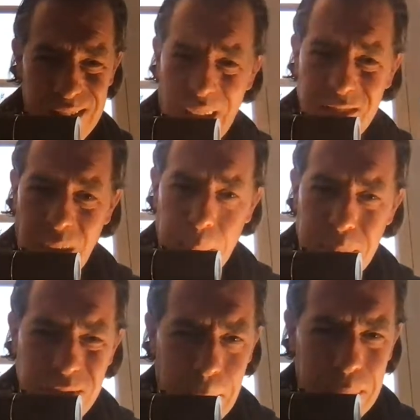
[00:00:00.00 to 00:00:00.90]
that
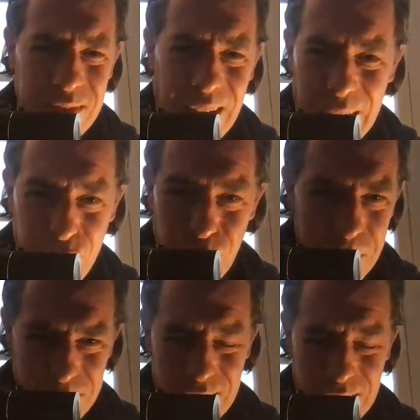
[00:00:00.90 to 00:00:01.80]
temper
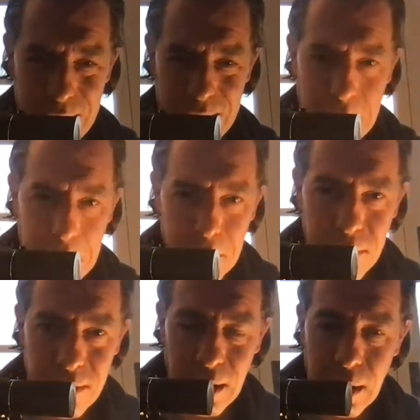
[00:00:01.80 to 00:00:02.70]
tantrum was a
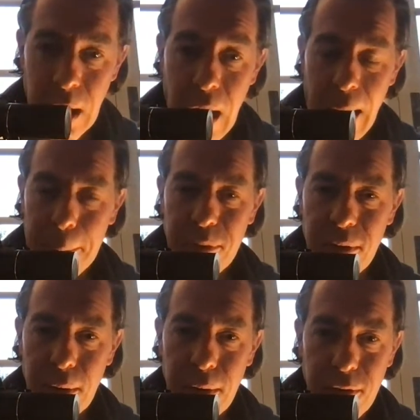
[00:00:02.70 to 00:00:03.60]
ridiculous thing.
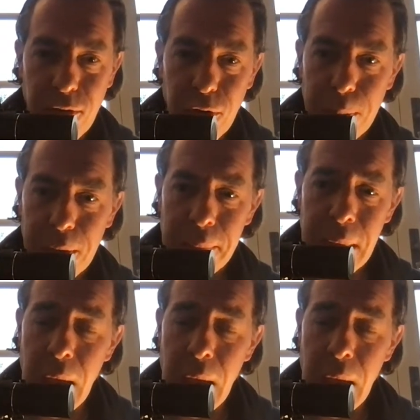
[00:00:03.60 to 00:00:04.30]
Absolutely stupid.